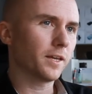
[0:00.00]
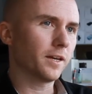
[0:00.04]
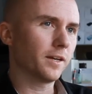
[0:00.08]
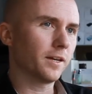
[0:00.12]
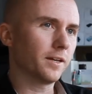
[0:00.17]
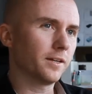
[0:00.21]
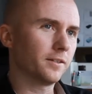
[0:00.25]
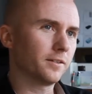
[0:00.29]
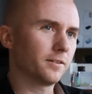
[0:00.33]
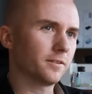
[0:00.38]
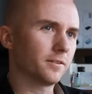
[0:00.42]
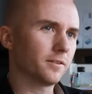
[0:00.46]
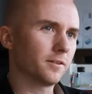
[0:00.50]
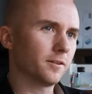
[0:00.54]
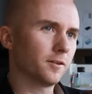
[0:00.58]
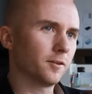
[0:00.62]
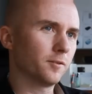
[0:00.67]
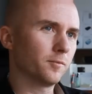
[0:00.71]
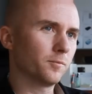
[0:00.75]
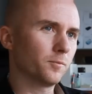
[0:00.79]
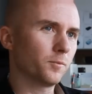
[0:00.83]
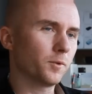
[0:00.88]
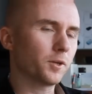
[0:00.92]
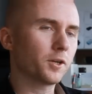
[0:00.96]
and
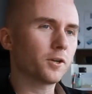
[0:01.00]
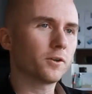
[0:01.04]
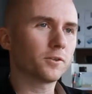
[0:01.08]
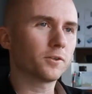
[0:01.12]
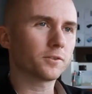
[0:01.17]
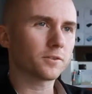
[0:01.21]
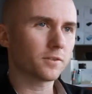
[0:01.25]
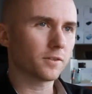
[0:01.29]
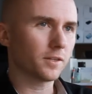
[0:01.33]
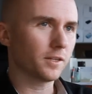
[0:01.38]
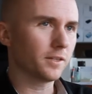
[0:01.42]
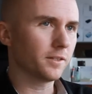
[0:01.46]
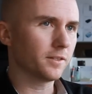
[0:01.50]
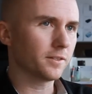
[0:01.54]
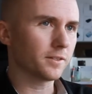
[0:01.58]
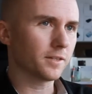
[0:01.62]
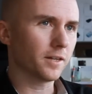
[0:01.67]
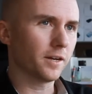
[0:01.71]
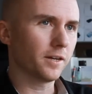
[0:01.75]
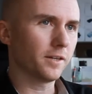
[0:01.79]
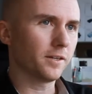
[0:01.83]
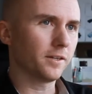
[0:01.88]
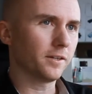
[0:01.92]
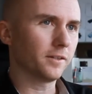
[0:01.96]
we're constantly
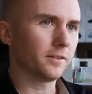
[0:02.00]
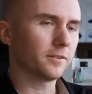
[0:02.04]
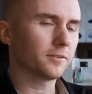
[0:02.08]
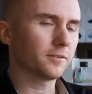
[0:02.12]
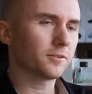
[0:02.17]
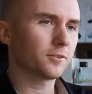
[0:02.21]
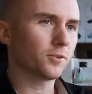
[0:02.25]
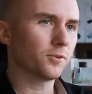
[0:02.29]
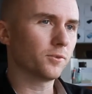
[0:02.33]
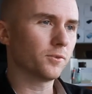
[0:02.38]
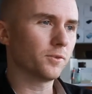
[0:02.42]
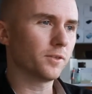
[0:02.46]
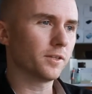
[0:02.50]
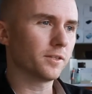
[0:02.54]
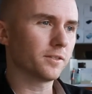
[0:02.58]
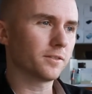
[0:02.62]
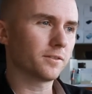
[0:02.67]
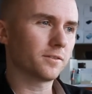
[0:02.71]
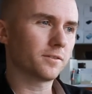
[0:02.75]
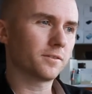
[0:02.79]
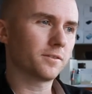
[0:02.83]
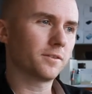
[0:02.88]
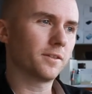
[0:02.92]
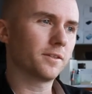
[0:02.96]
designing, so
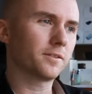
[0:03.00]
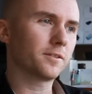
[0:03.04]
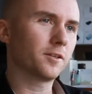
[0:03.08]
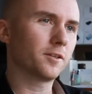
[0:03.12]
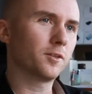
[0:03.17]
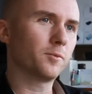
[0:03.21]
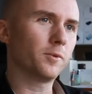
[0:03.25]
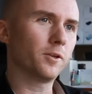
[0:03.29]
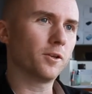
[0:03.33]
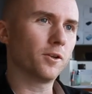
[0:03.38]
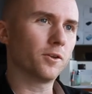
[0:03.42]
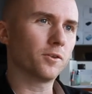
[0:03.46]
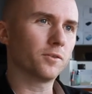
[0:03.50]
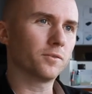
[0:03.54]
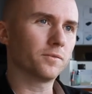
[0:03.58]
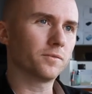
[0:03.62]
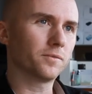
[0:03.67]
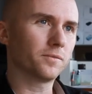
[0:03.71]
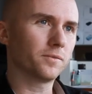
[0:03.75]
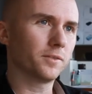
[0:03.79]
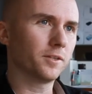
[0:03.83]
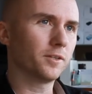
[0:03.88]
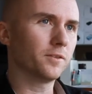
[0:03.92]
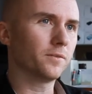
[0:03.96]
there's going to be a lot
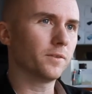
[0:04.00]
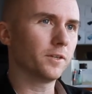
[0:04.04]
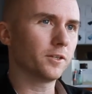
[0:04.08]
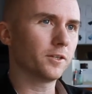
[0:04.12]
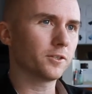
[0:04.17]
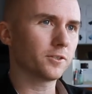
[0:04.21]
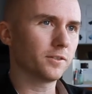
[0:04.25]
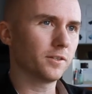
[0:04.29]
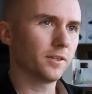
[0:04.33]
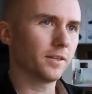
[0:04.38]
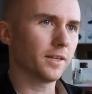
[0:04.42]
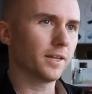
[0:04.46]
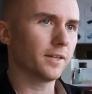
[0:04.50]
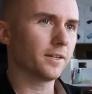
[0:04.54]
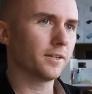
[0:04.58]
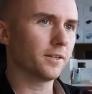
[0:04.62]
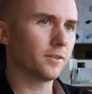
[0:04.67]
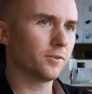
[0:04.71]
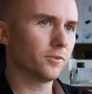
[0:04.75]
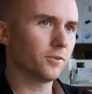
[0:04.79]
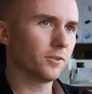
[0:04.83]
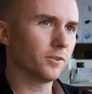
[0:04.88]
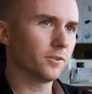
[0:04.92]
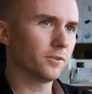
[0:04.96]
of innovation in that
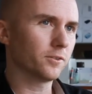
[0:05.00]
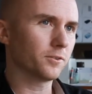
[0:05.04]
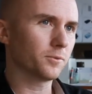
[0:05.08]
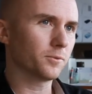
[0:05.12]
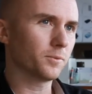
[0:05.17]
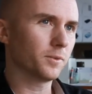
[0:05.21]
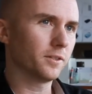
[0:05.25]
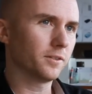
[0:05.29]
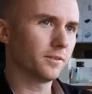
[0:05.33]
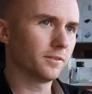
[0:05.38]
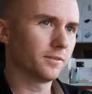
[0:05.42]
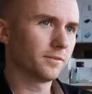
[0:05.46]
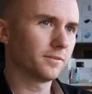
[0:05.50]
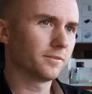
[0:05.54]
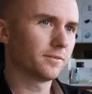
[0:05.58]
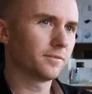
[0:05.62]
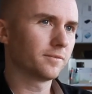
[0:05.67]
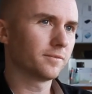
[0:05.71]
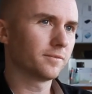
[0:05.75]
area as well.